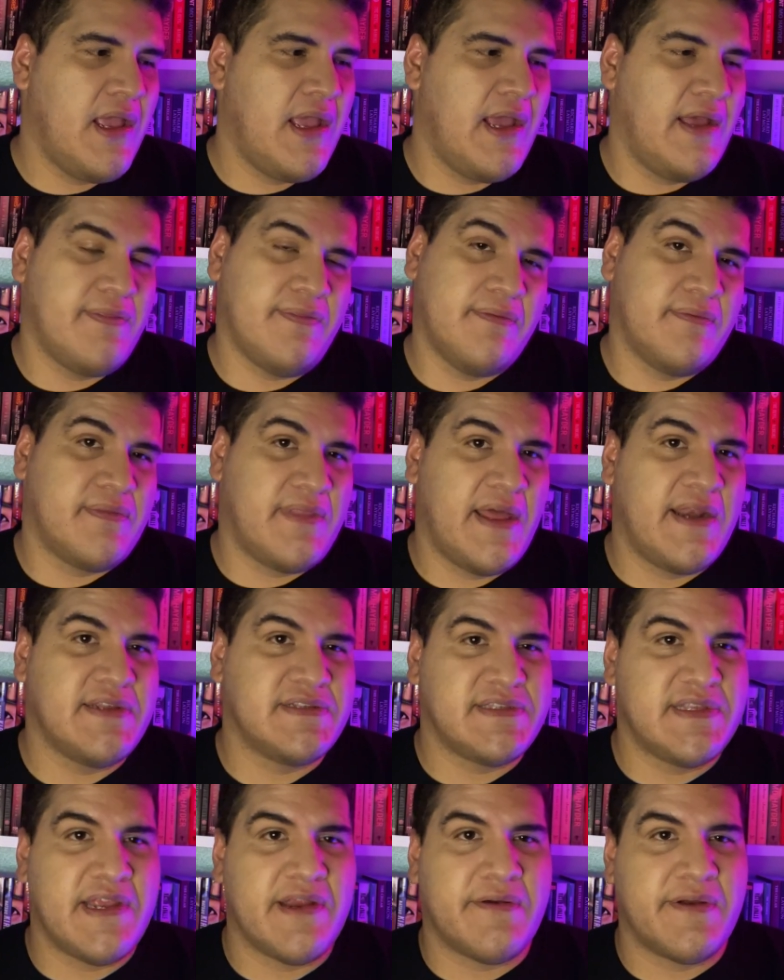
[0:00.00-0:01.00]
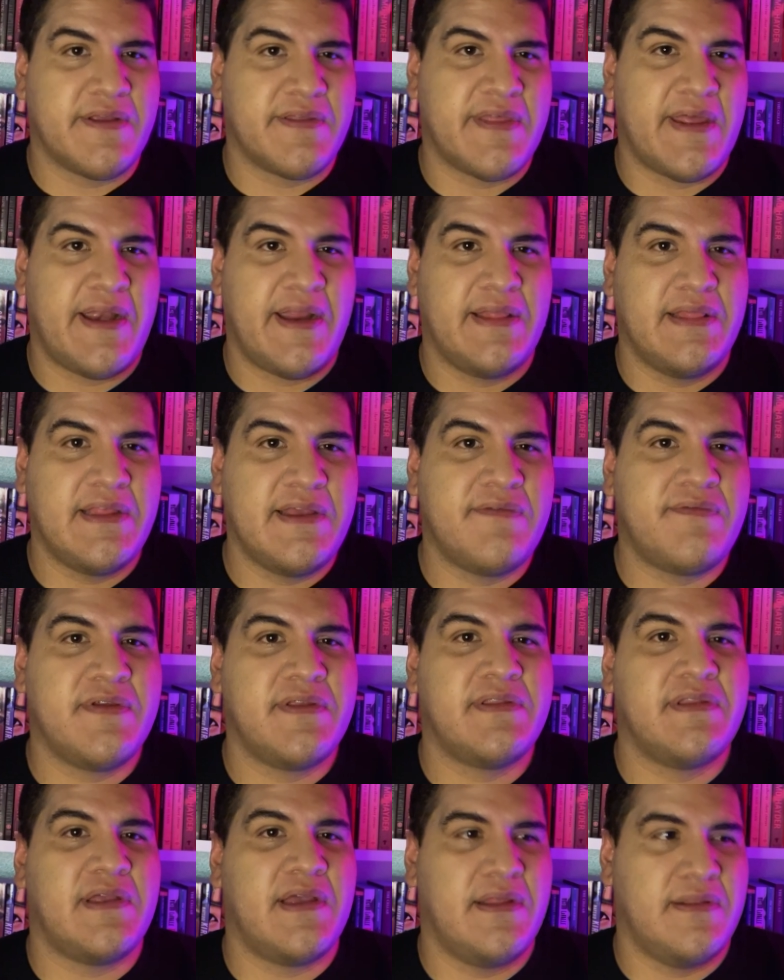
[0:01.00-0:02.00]
And that is the area that I live
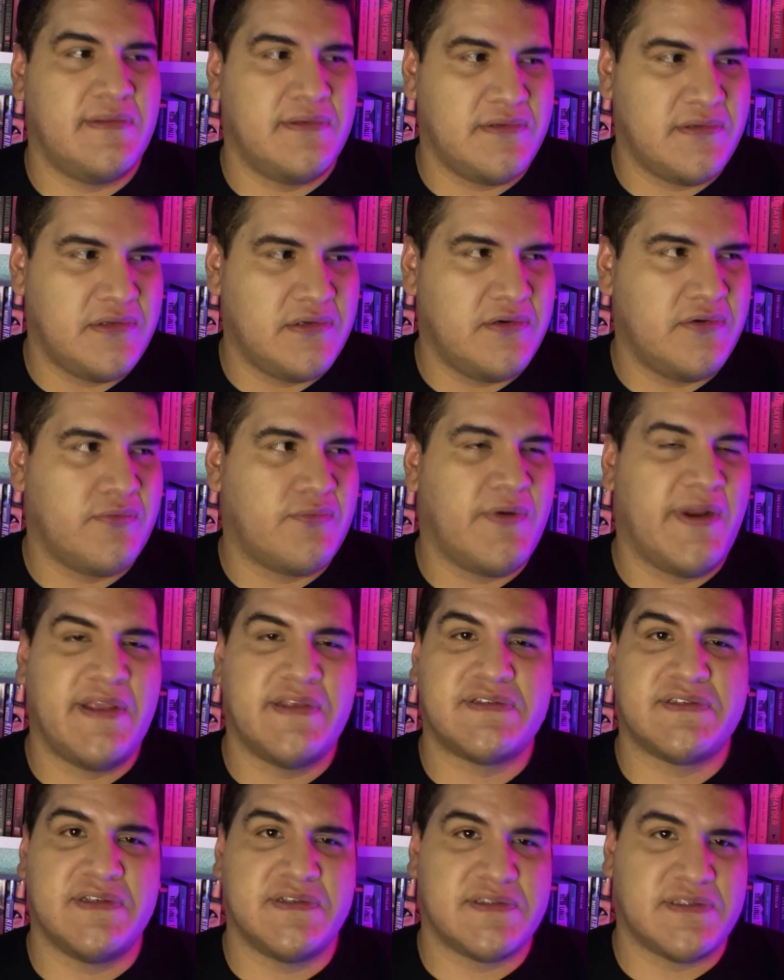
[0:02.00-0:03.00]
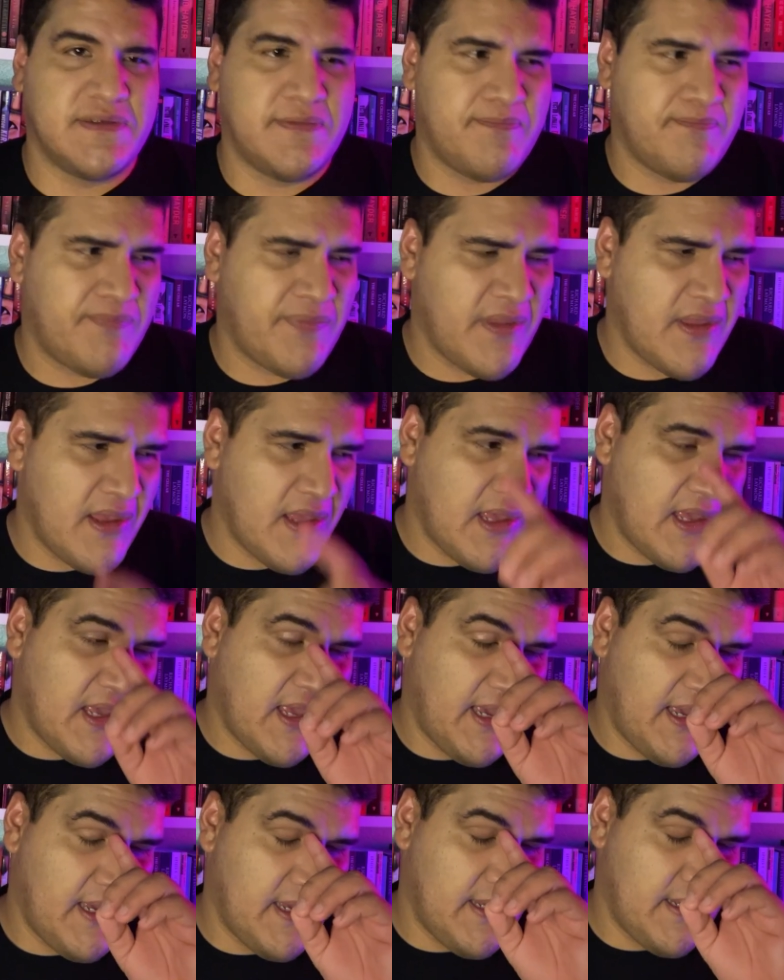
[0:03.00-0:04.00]
in, and you know, racism
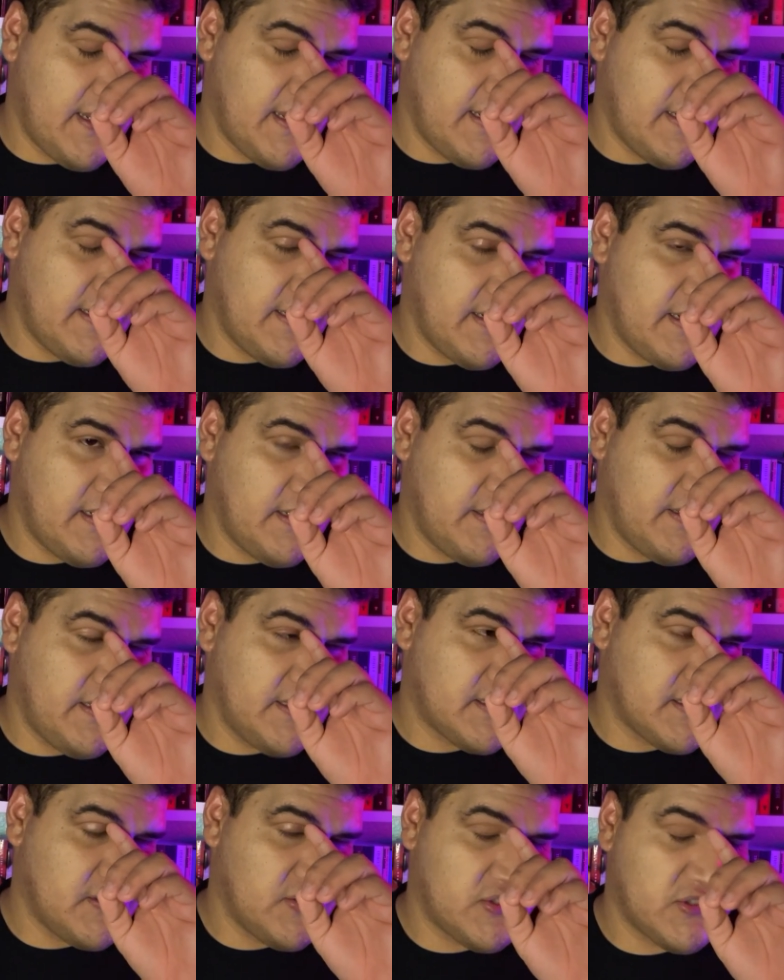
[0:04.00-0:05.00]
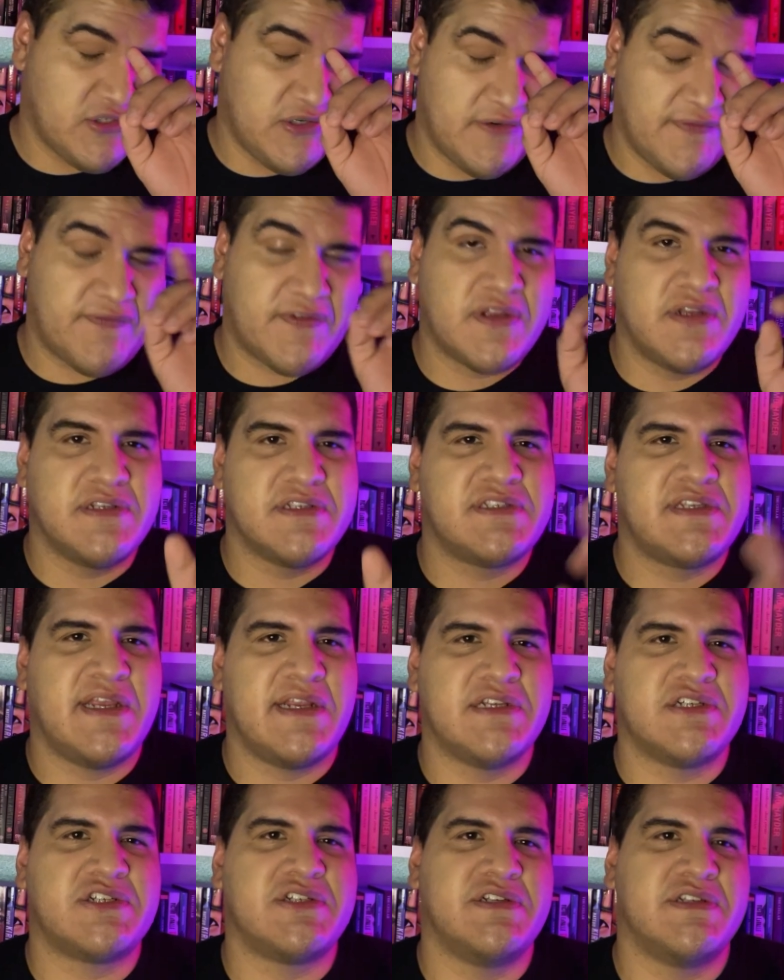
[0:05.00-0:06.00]
and all these sort of
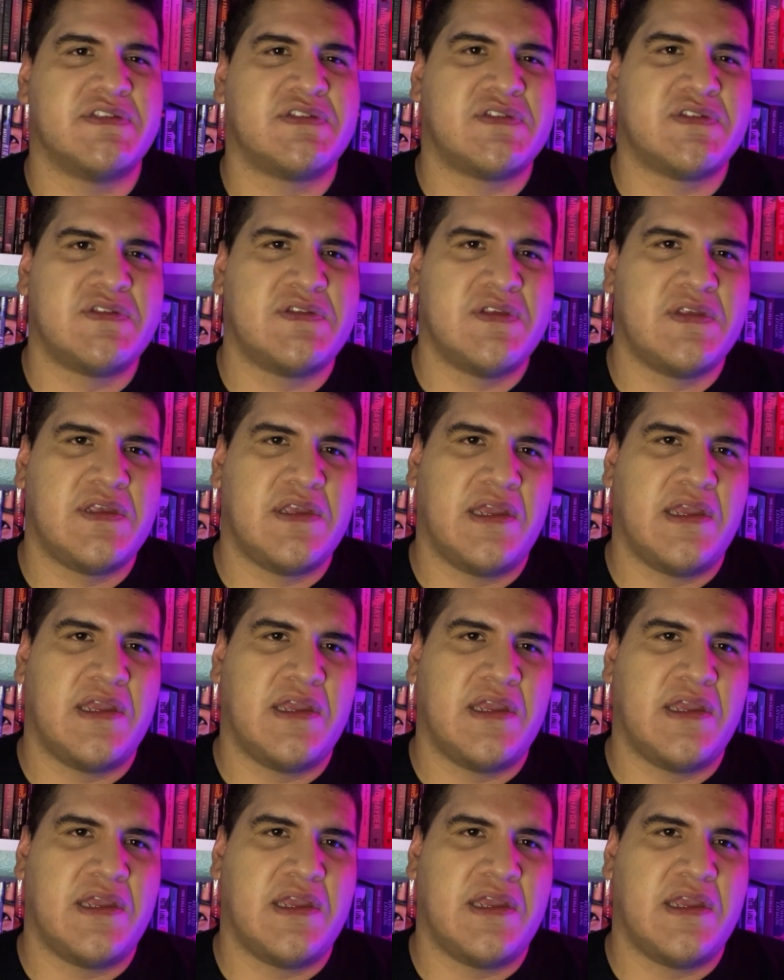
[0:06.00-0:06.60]
contentious